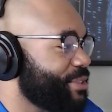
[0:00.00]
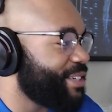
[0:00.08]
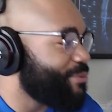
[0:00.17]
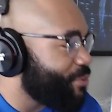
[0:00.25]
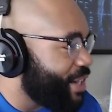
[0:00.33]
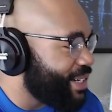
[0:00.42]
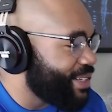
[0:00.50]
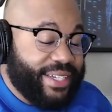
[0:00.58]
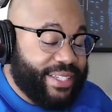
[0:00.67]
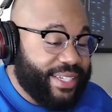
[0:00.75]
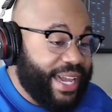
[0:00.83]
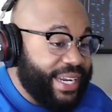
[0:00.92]
getting ready.
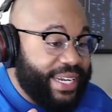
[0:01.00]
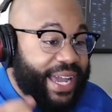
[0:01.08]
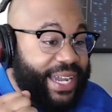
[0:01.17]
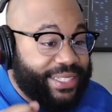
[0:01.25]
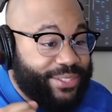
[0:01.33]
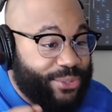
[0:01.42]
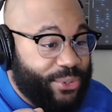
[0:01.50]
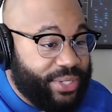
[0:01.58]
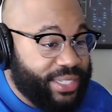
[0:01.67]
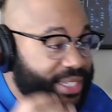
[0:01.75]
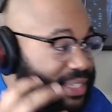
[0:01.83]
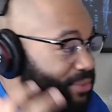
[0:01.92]
Got a knock at the door. The
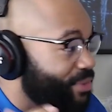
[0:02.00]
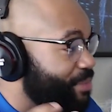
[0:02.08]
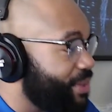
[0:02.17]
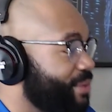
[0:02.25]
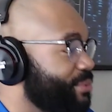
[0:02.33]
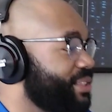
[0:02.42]
delivery man was